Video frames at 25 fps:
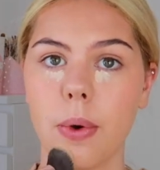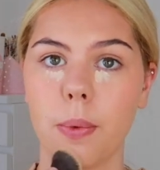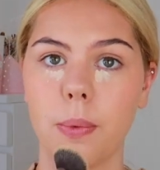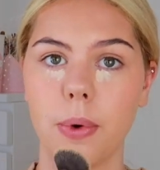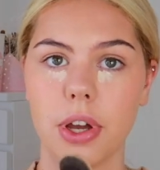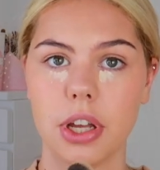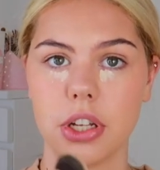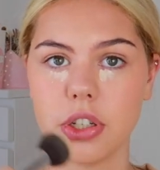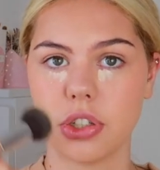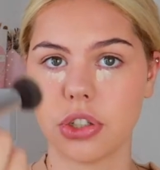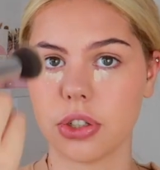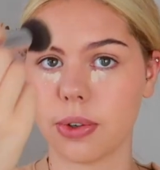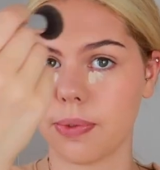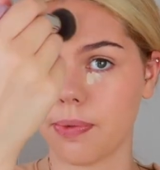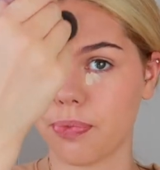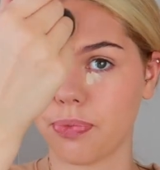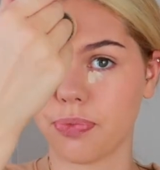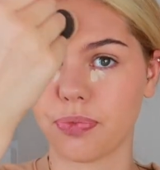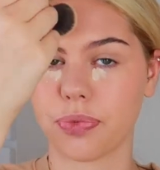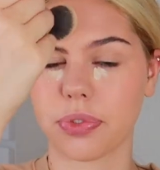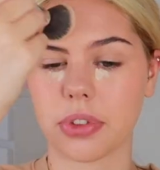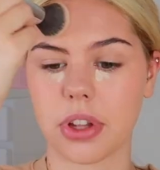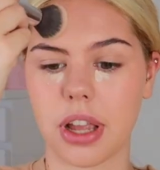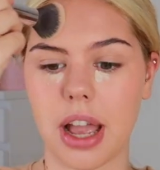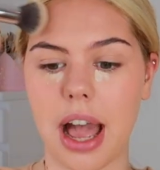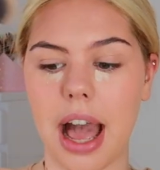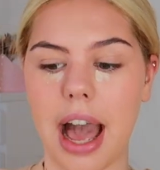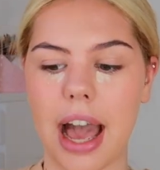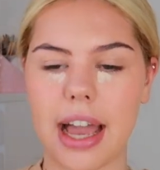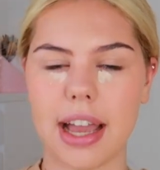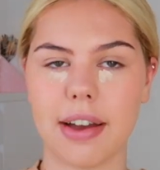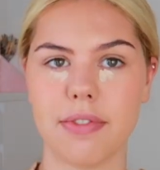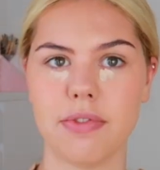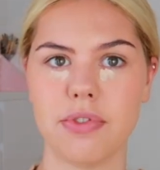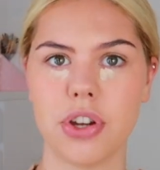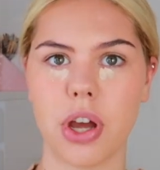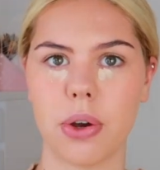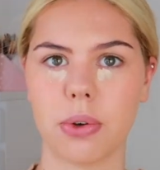which I
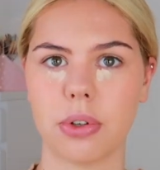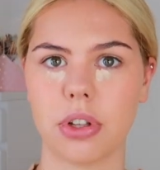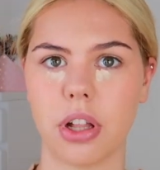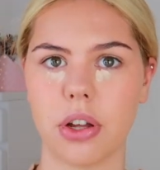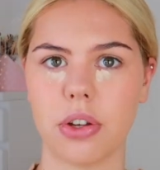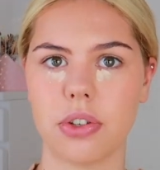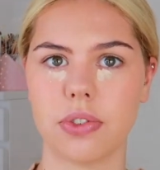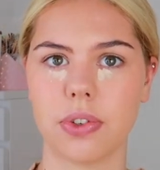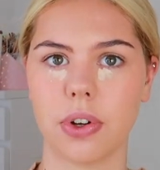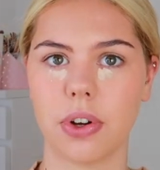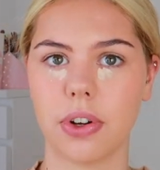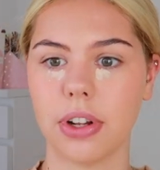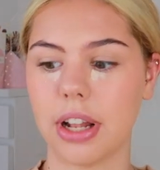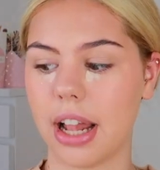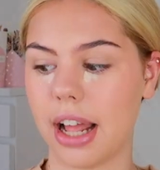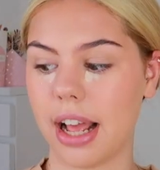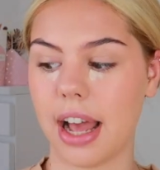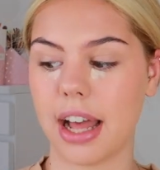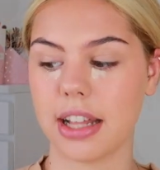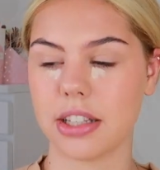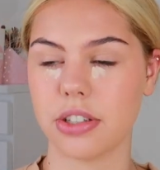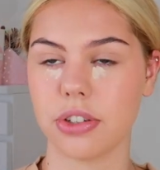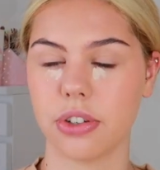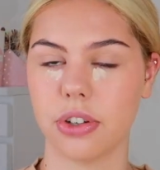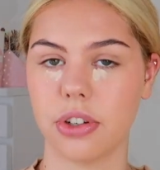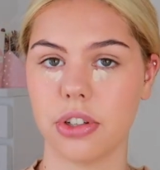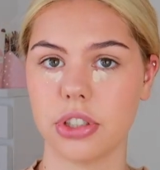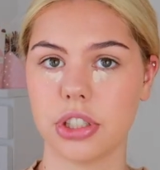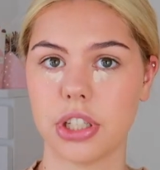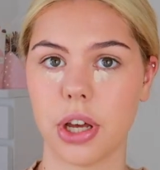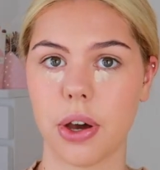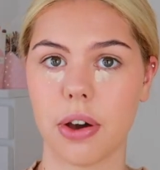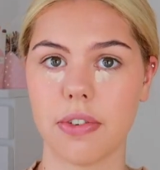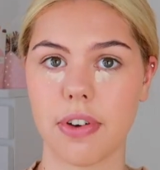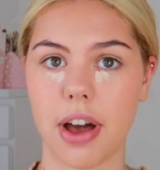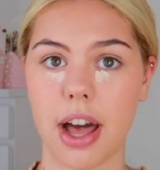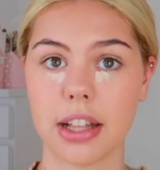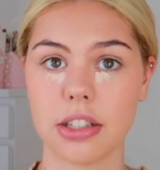have no clothes for like, at all,
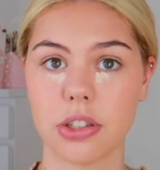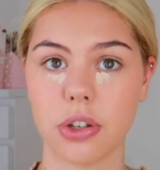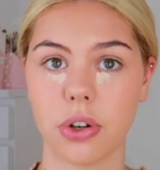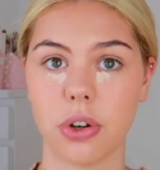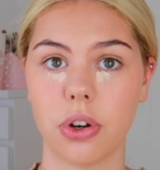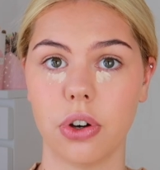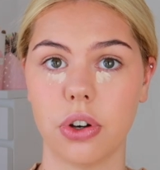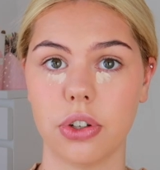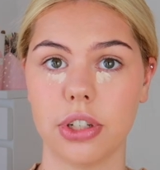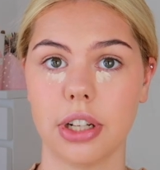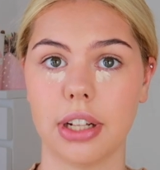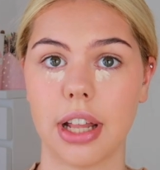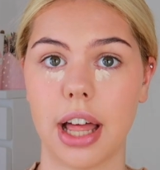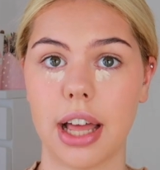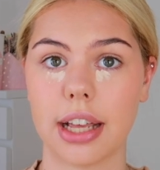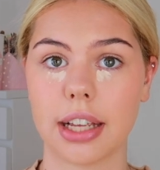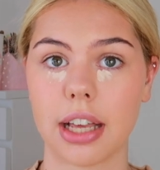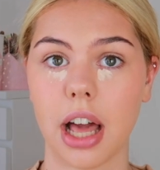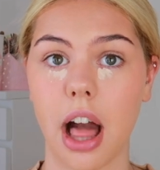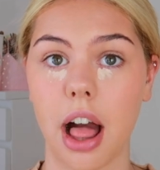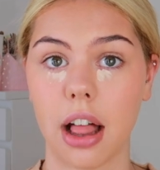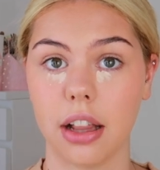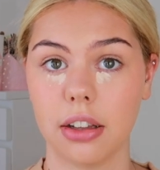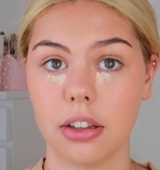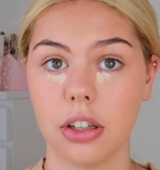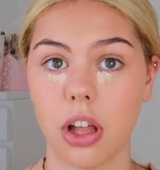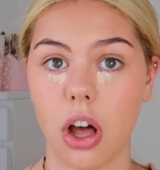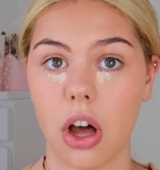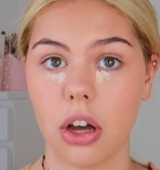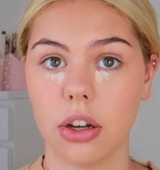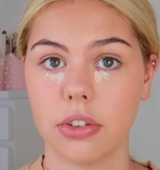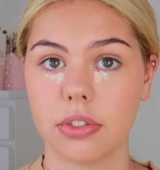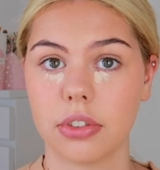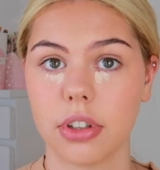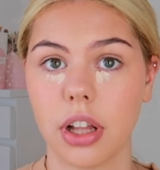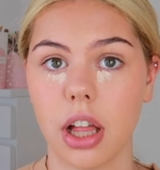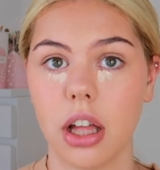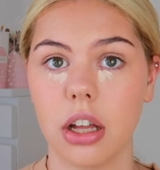so I've had to order like a
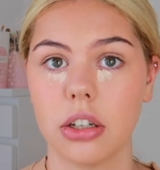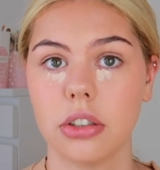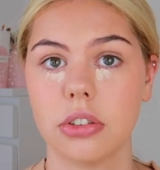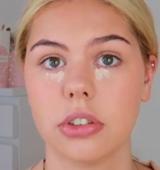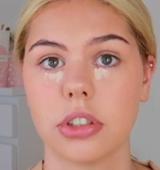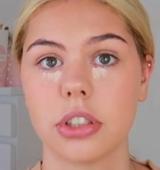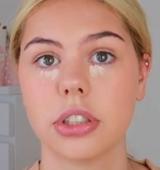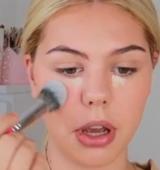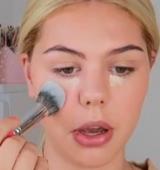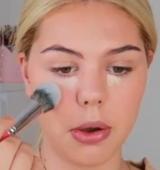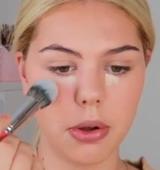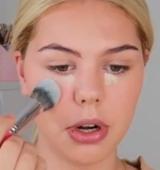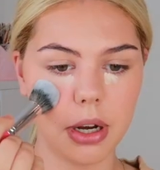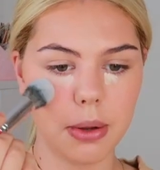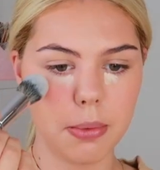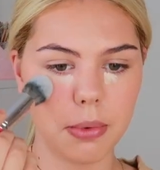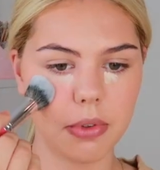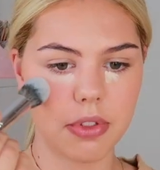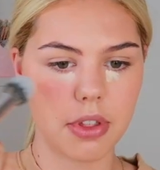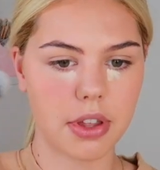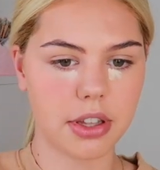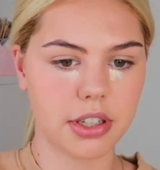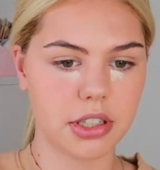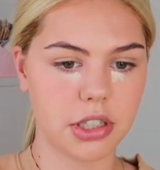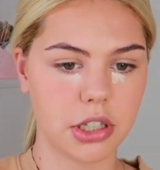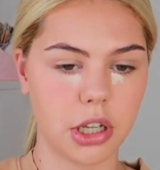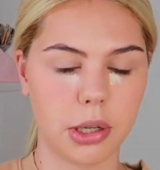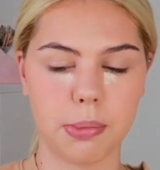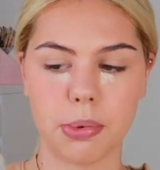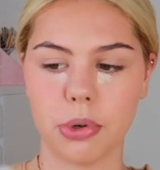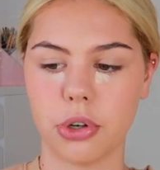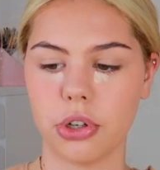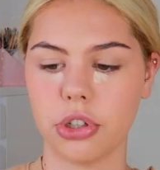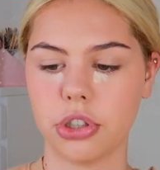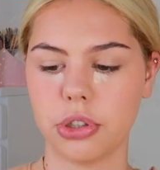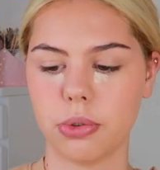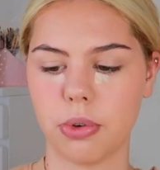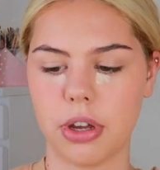lot of clothes. Going in with this new
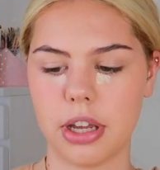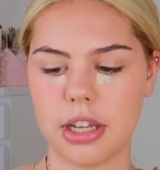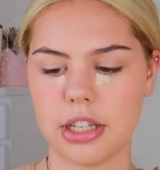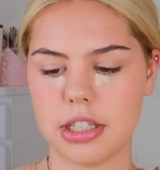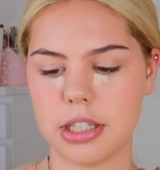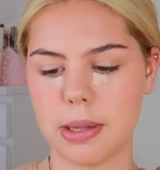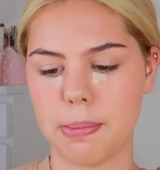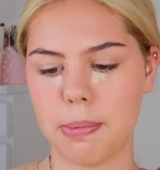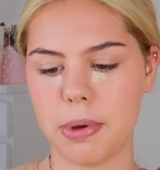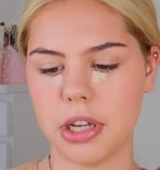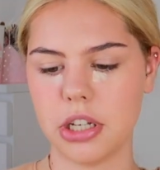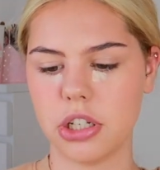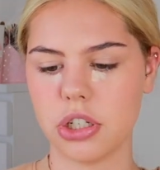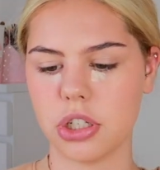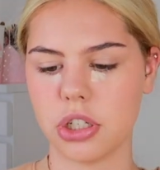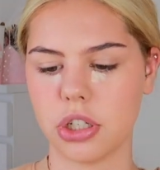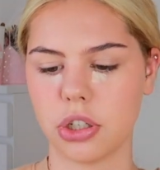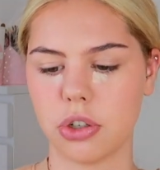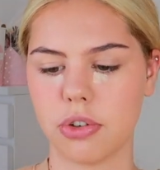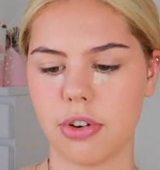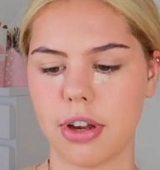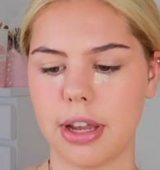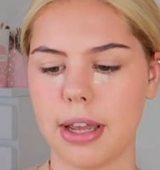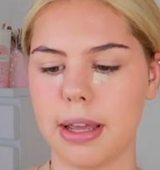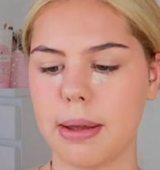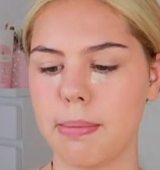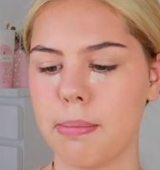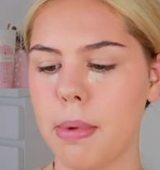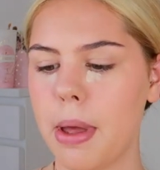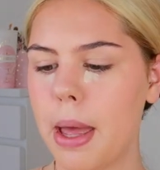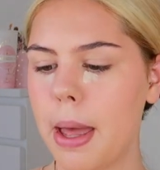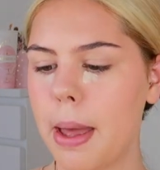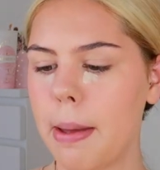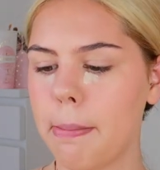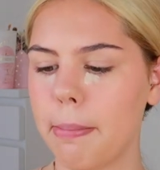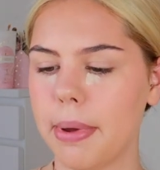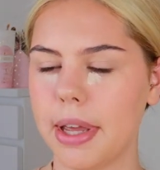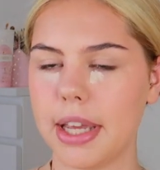brush, it's the Peaches and Cream
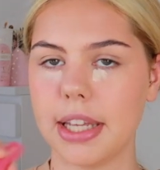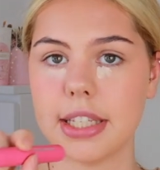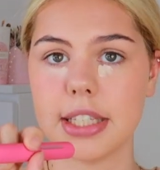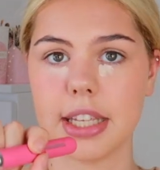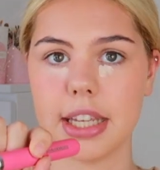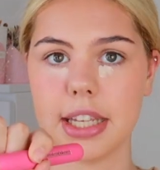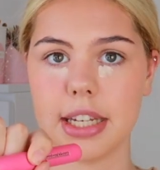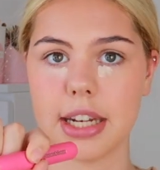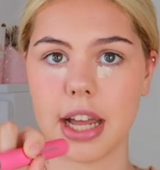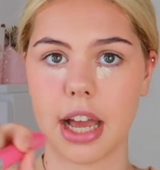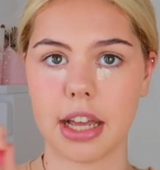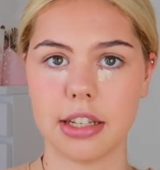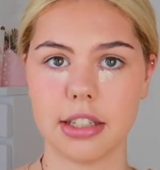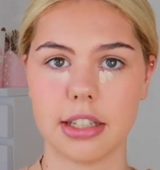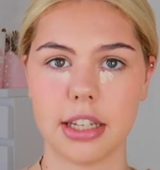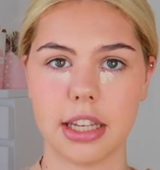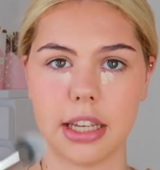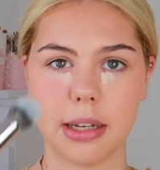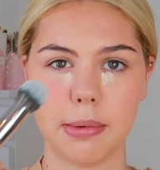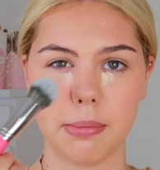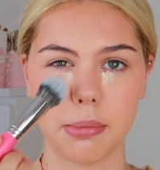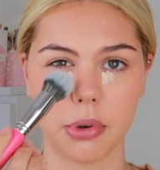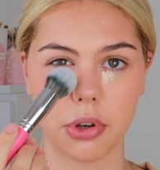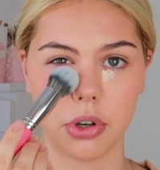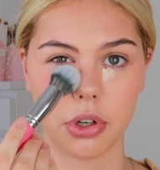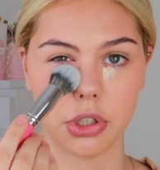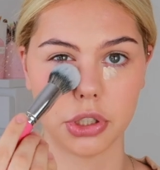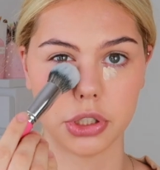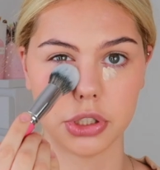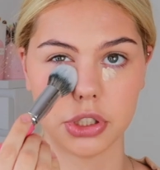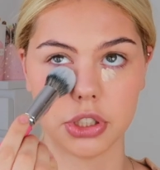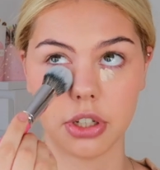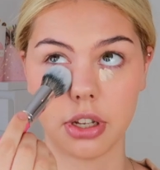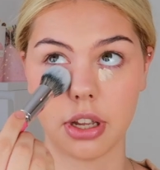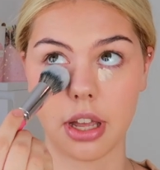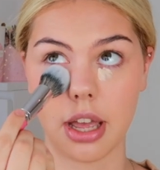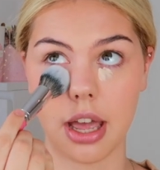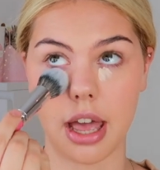PC19
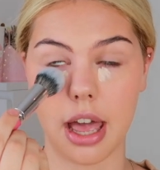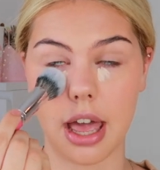brush.